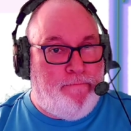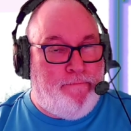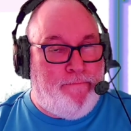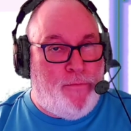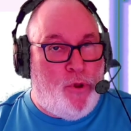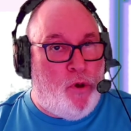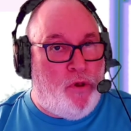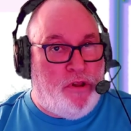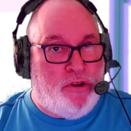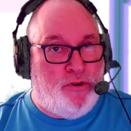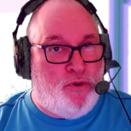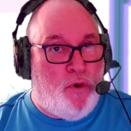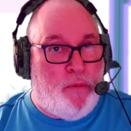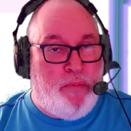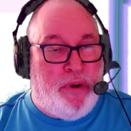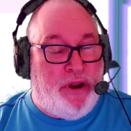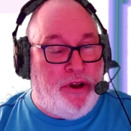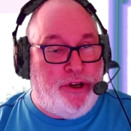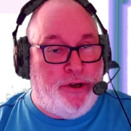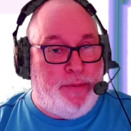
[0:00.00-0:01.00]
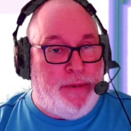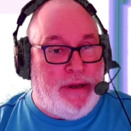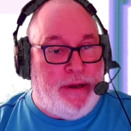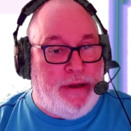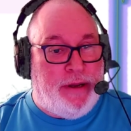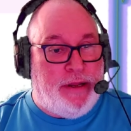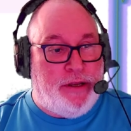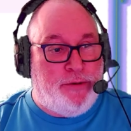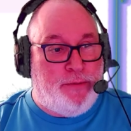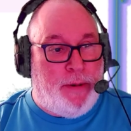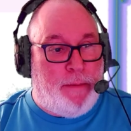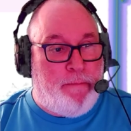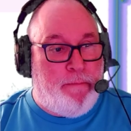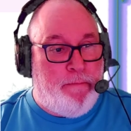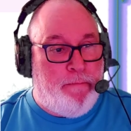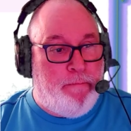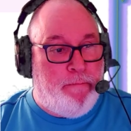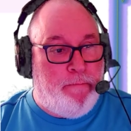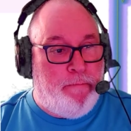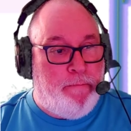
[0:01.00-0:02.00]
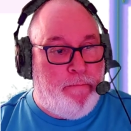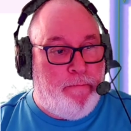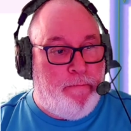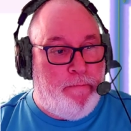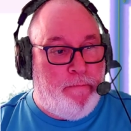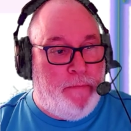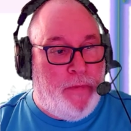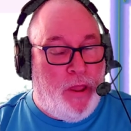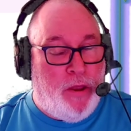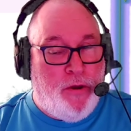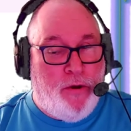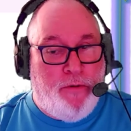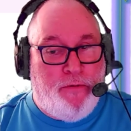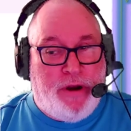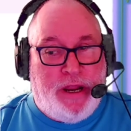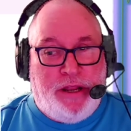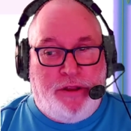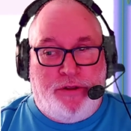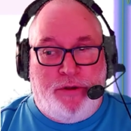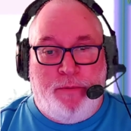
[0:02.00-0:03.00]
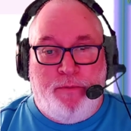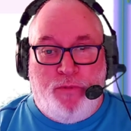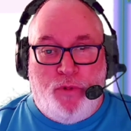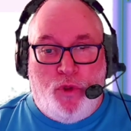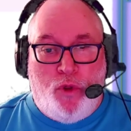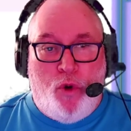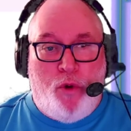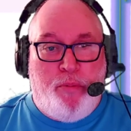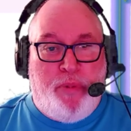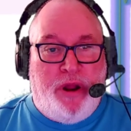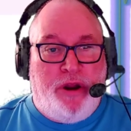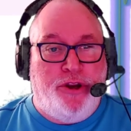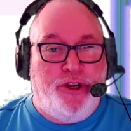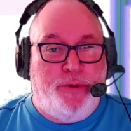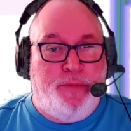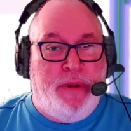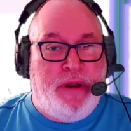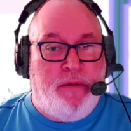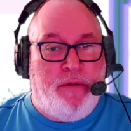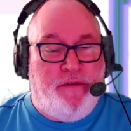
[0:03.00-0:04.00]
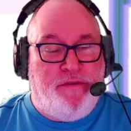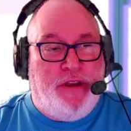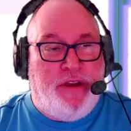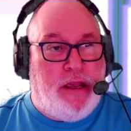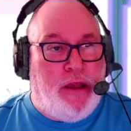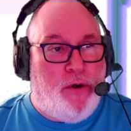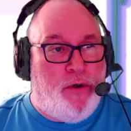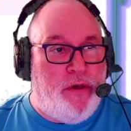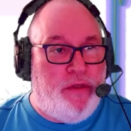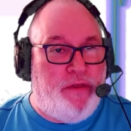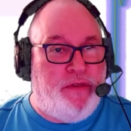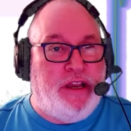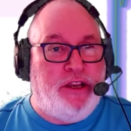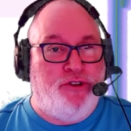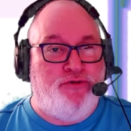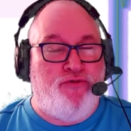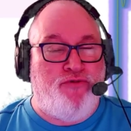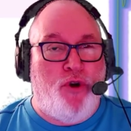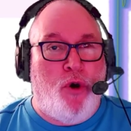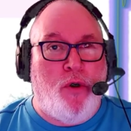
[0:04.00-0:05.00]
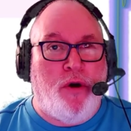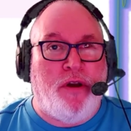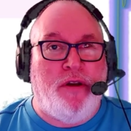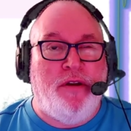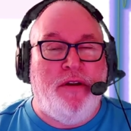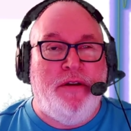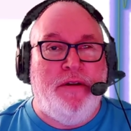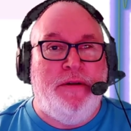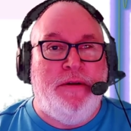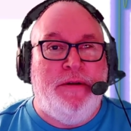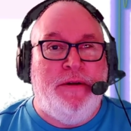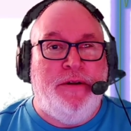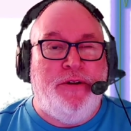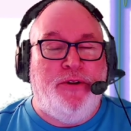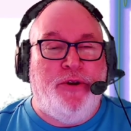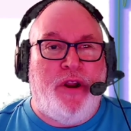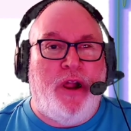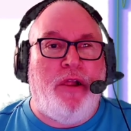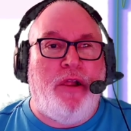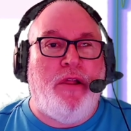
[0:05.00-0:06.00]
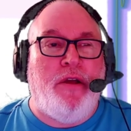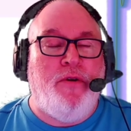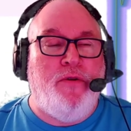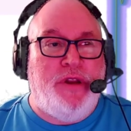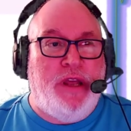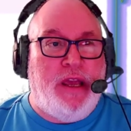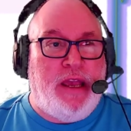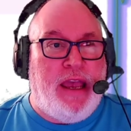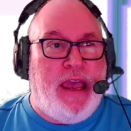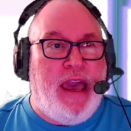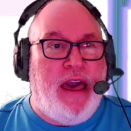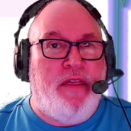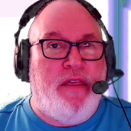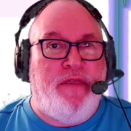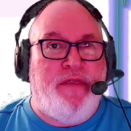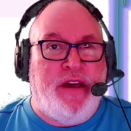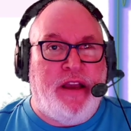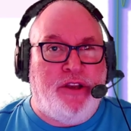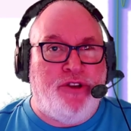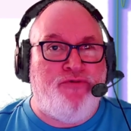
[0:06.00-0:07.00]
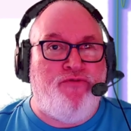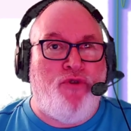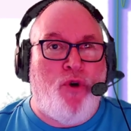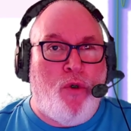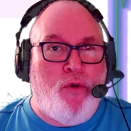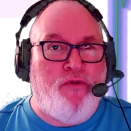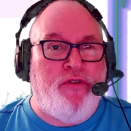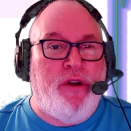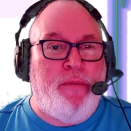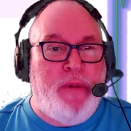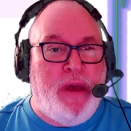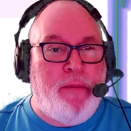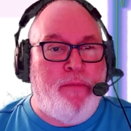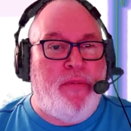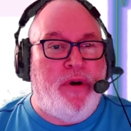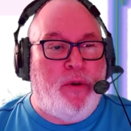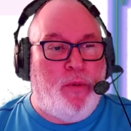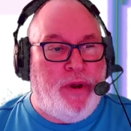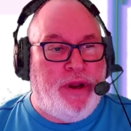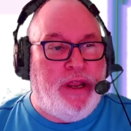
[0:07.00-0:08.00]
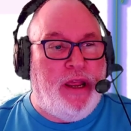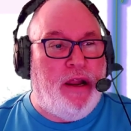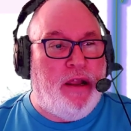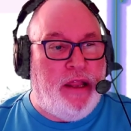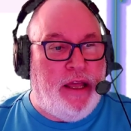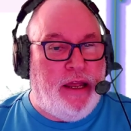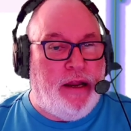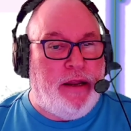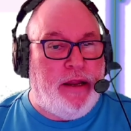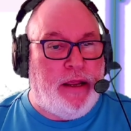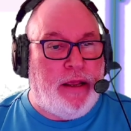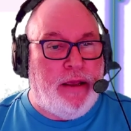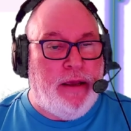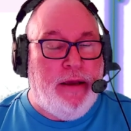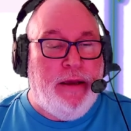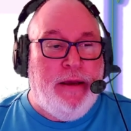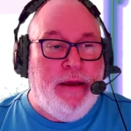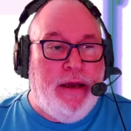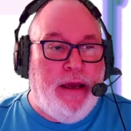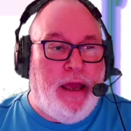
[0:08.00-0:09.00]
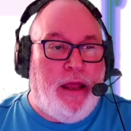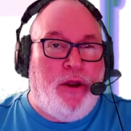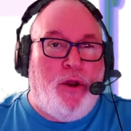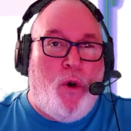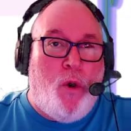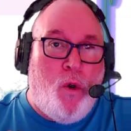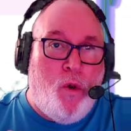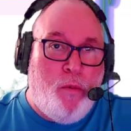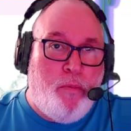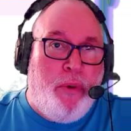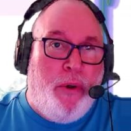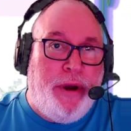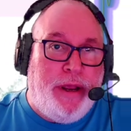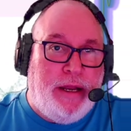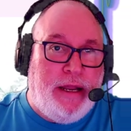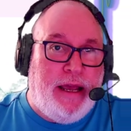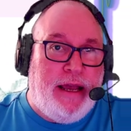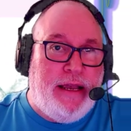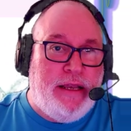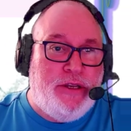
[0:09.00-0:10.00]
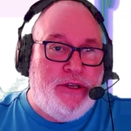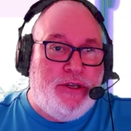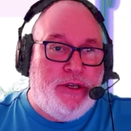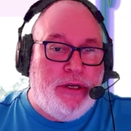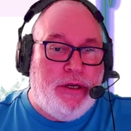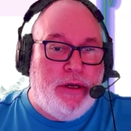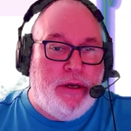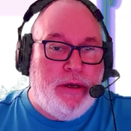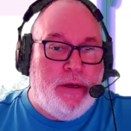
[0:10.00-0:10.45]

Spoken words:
No, there's no punishment in this one. Right, no punishment if you got things wrong. You're allowed to get things wrong, remember, when you're learning. And the whole point is,